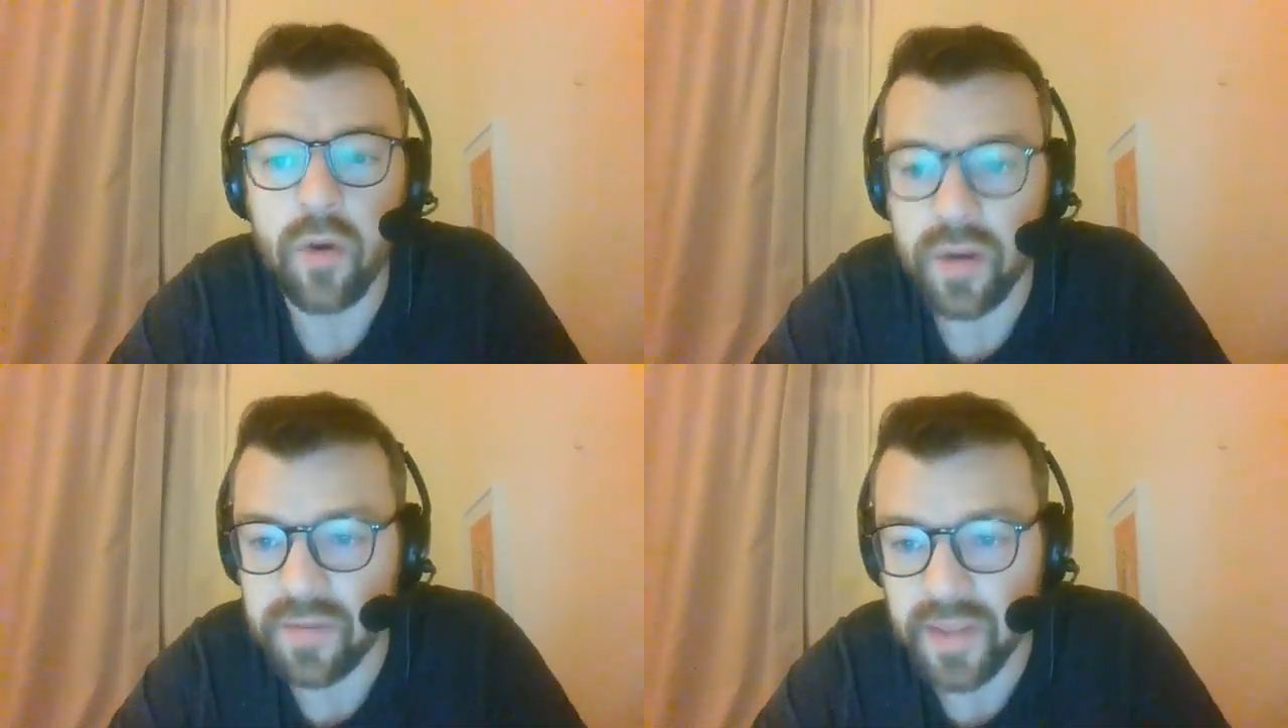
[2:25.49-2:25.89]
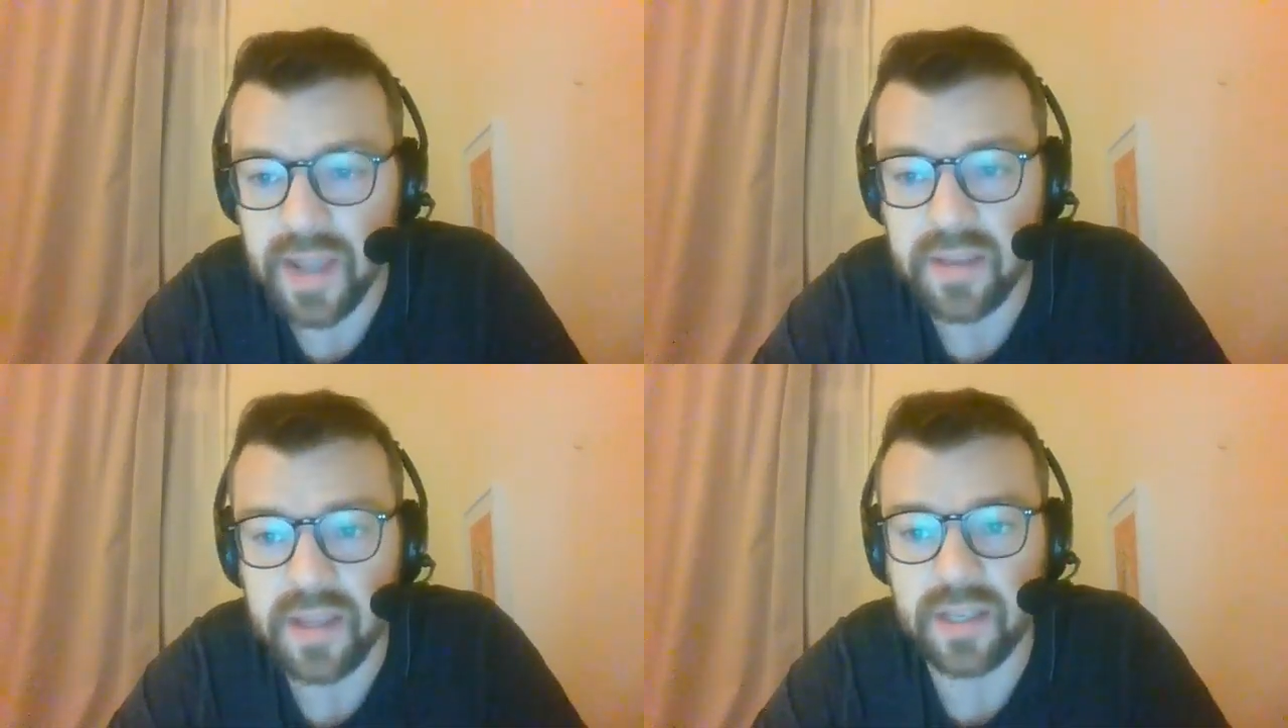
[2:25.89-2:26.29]

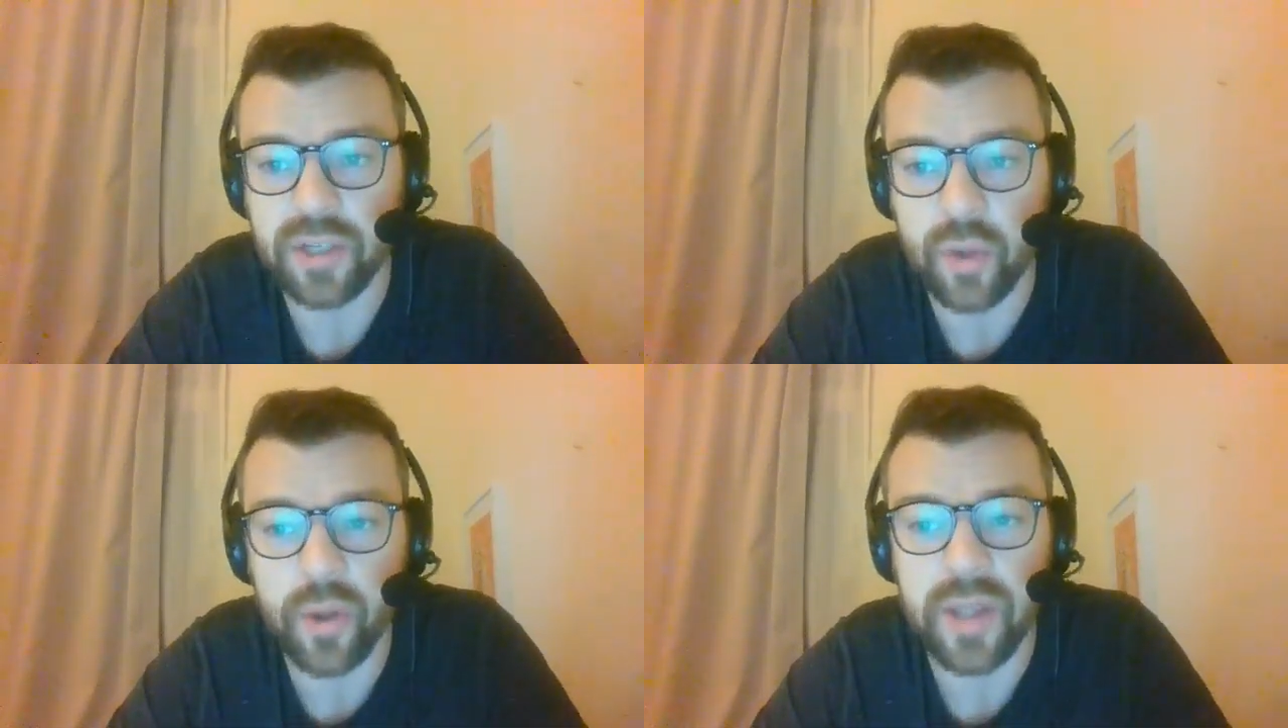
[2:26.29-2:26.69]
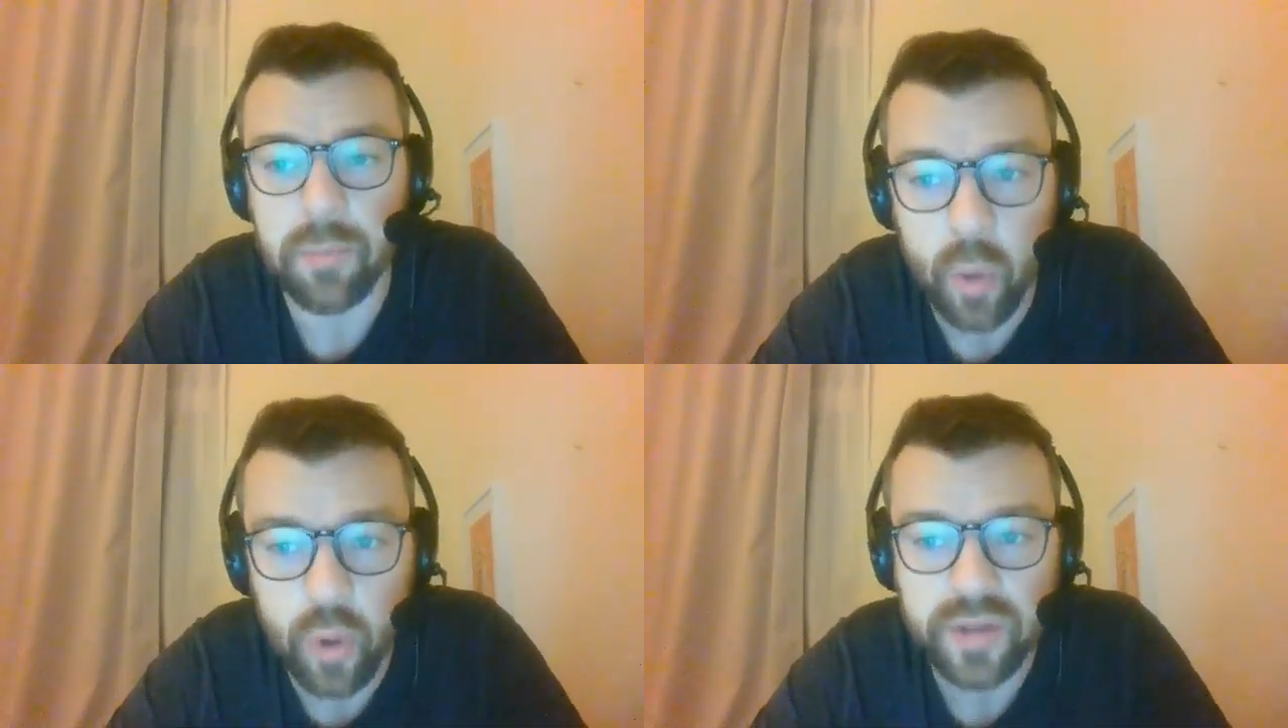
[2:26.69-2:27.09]
reflecting its growing
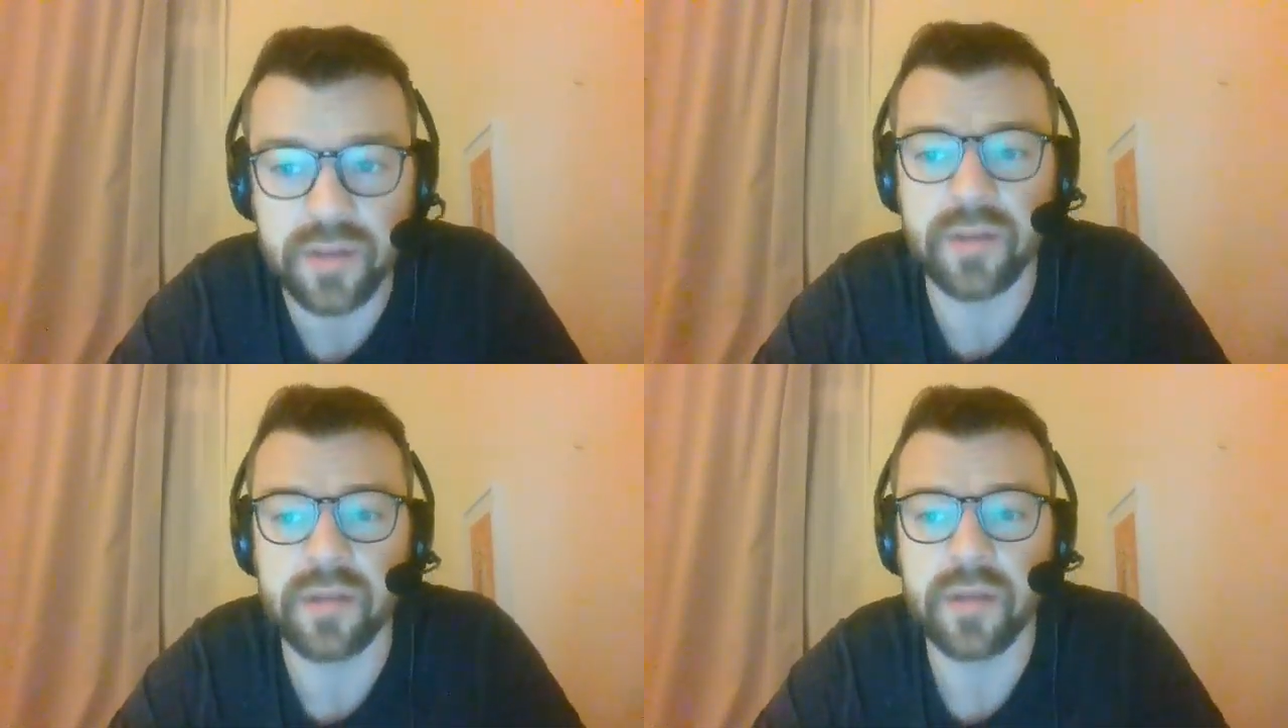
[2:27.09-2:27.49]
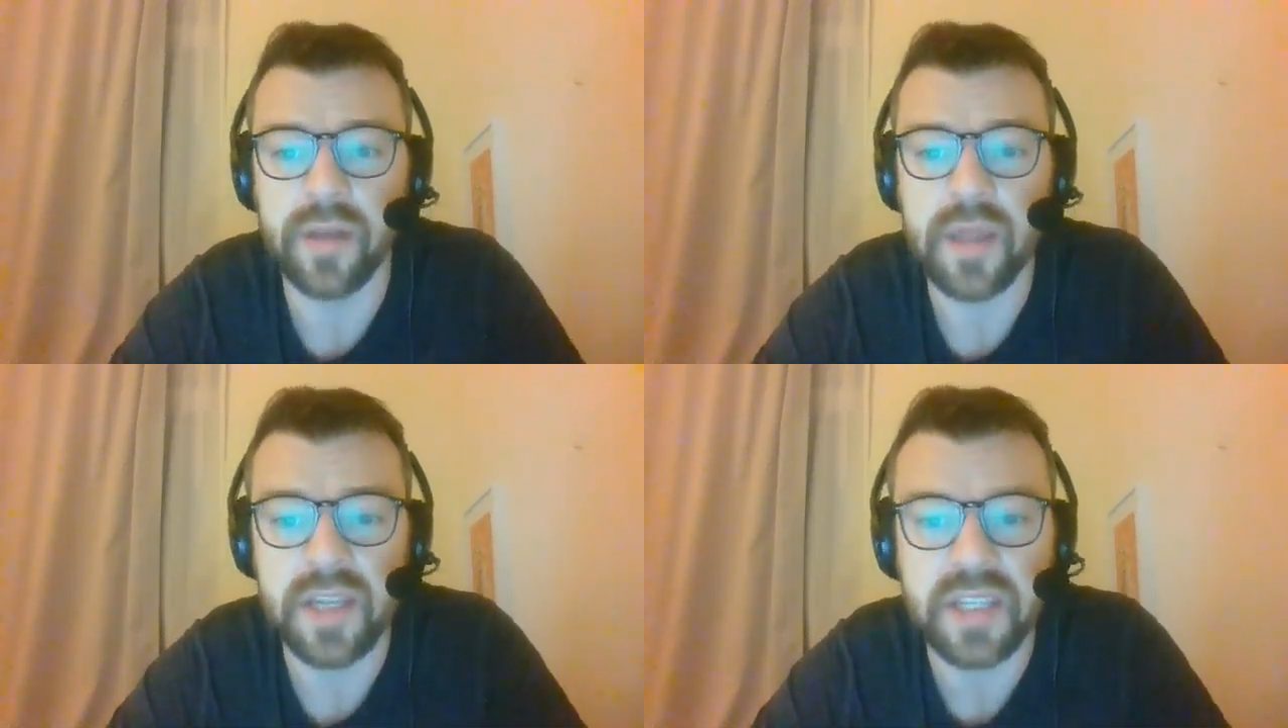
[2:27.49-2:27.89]
importance,
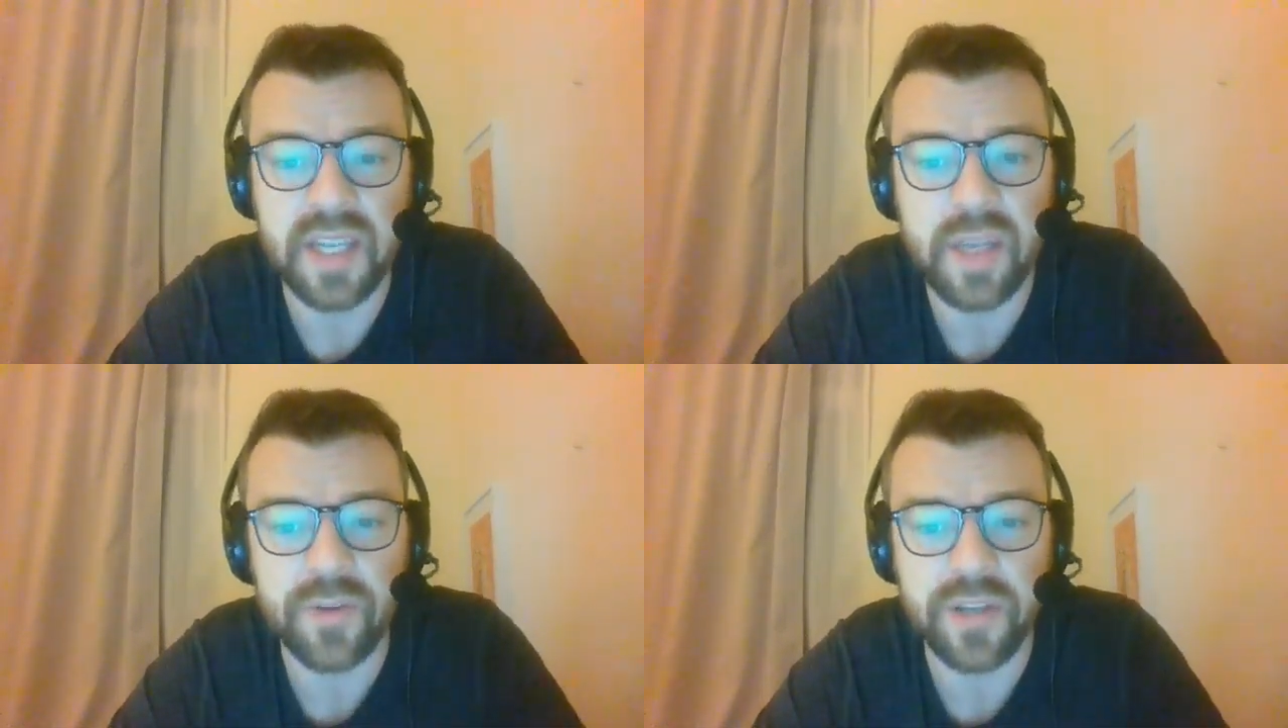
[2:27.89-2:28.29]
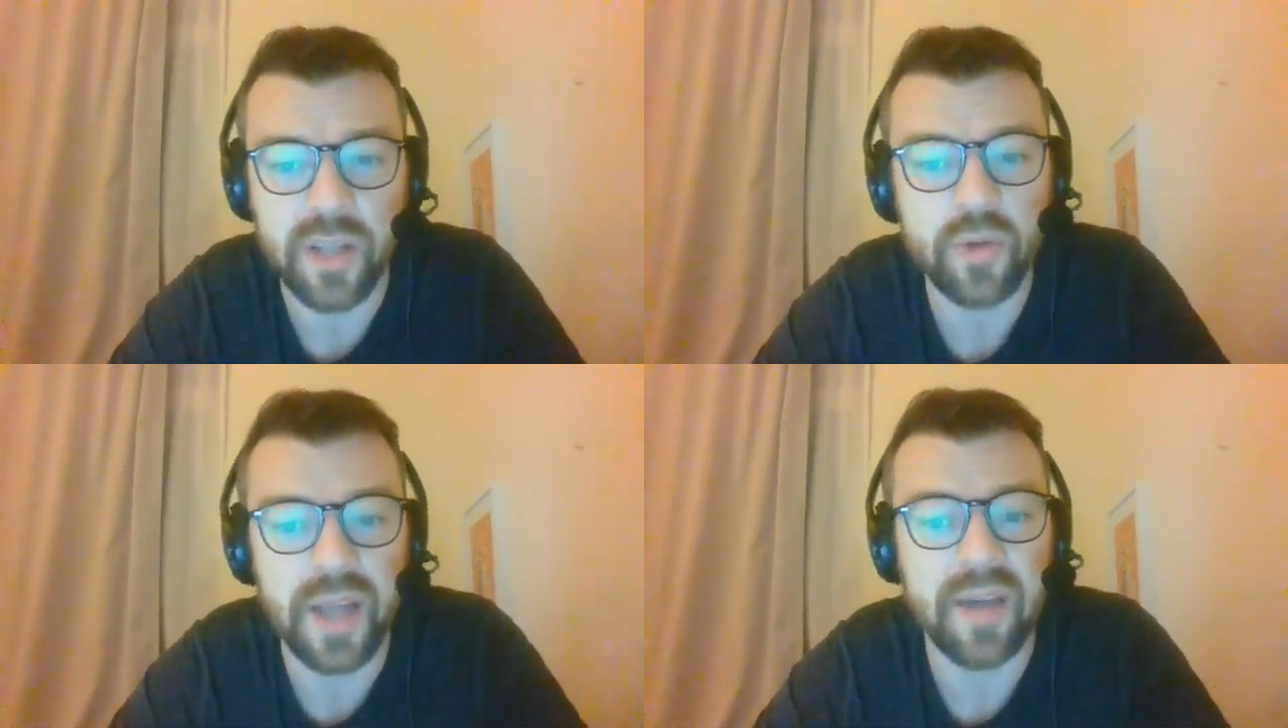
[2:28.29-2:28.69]
the city was
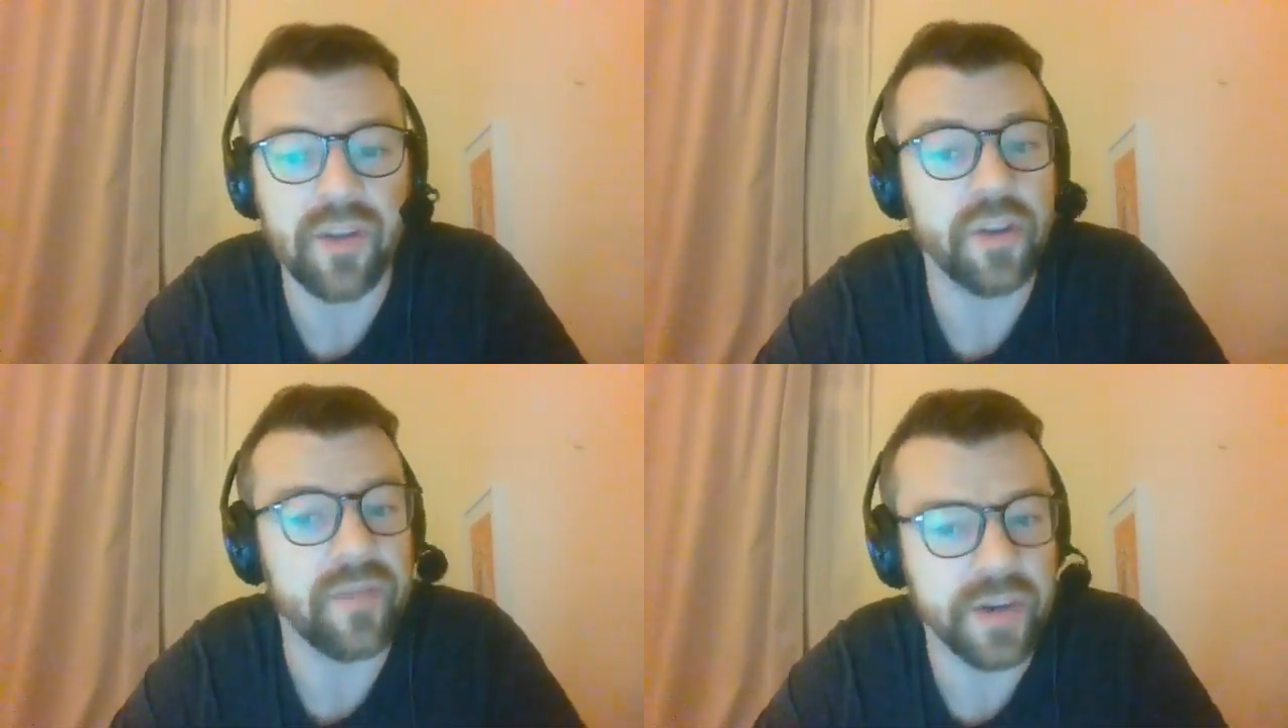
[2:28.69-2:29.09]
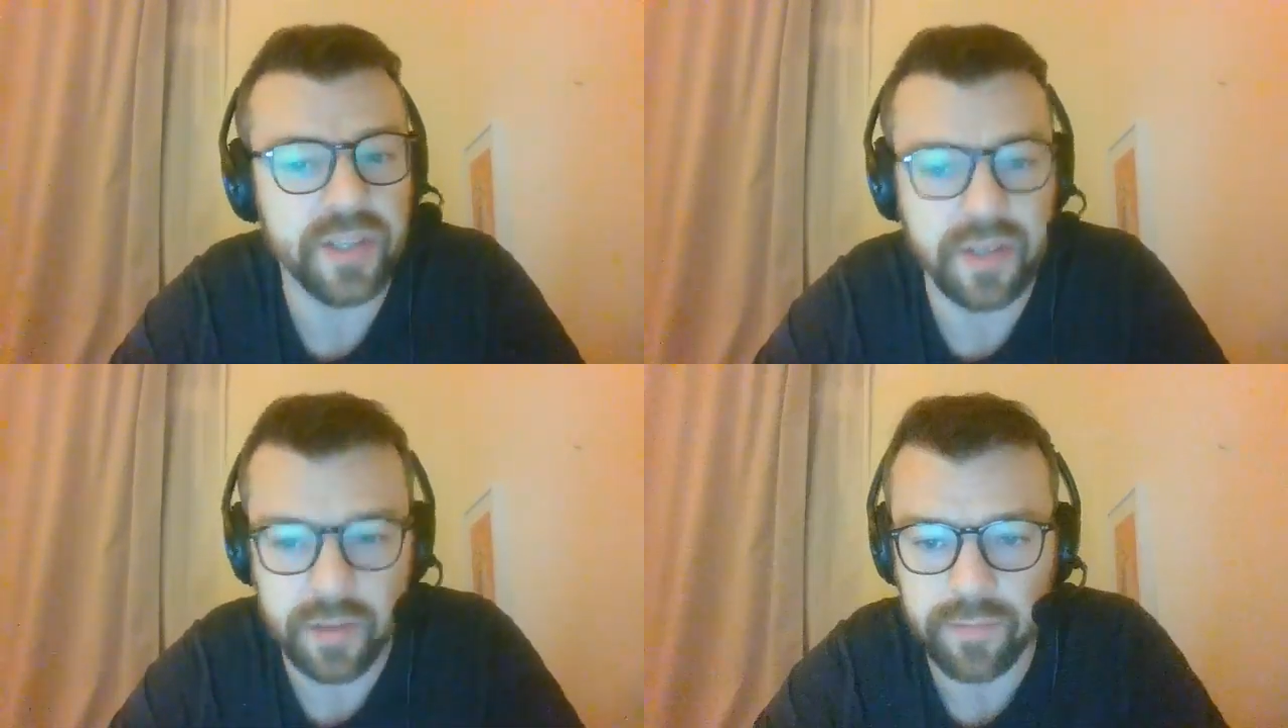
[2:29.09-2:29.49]
allowed to have a
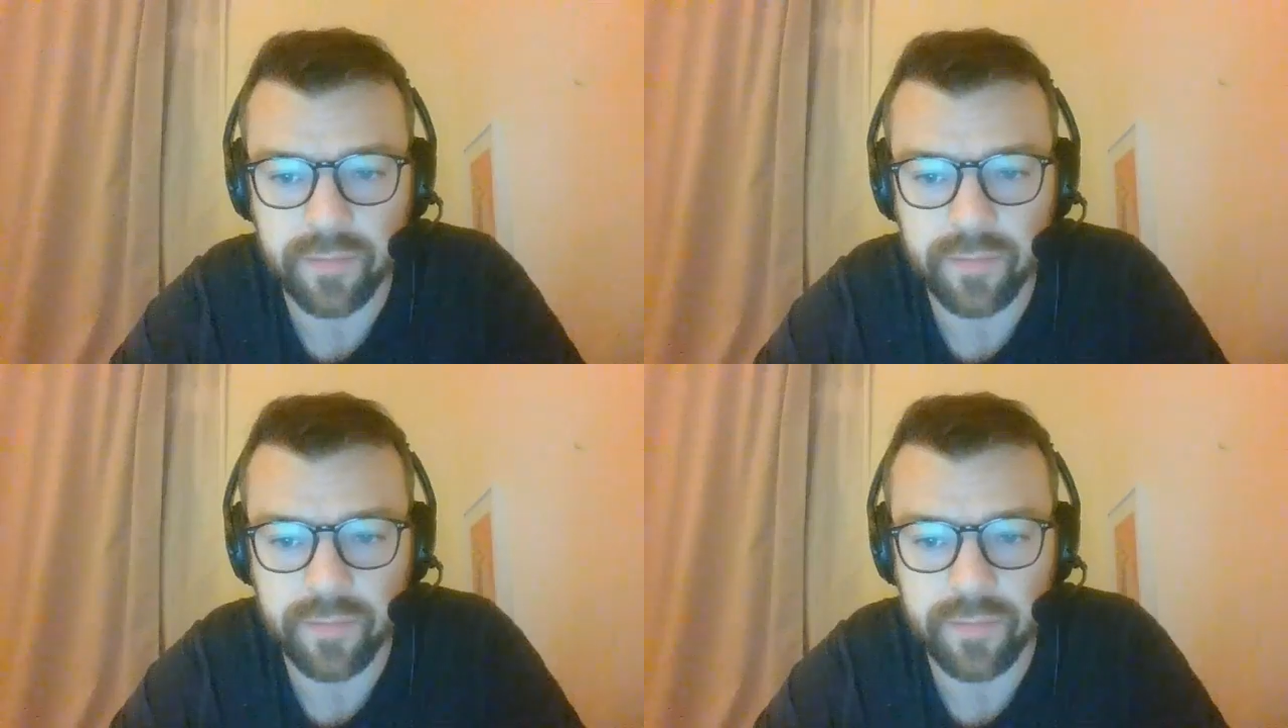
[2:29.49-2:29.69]
university.